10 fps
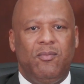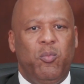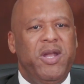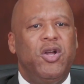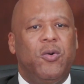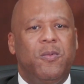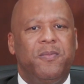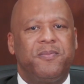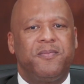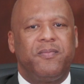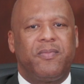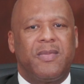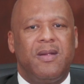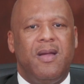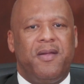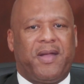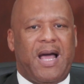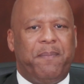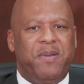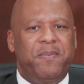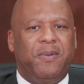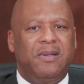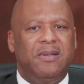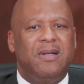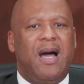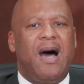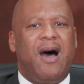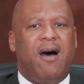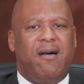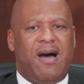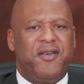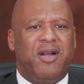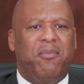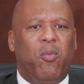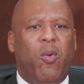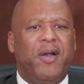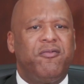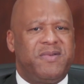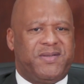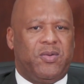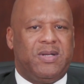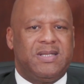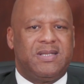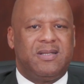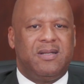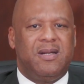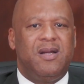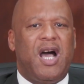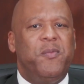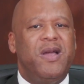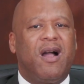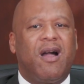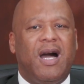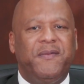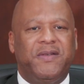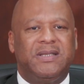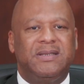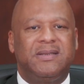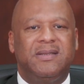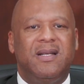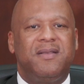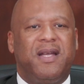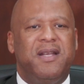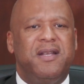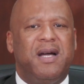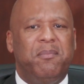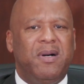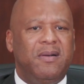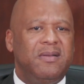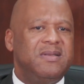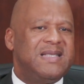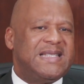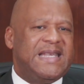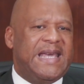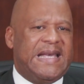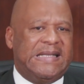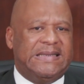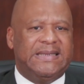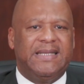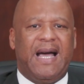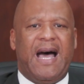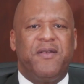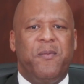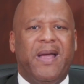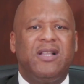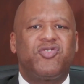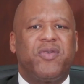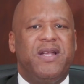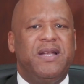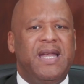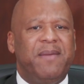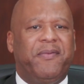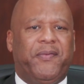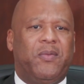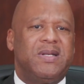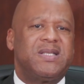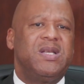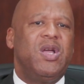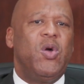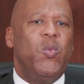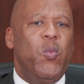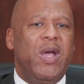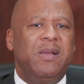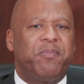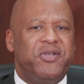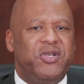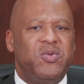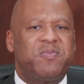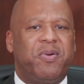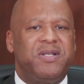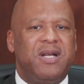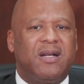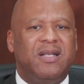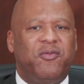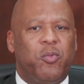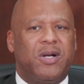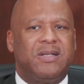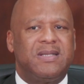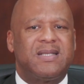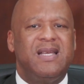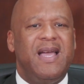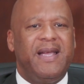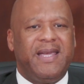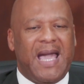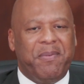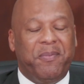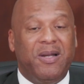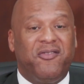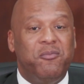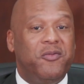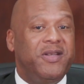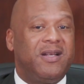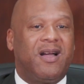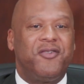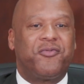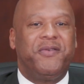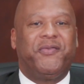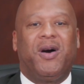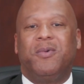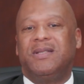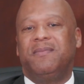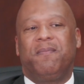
We know that our people are our number one resource, and we are confident that the number, skilled, and well-trained labor force will produce productive workers capable of moving the country forward.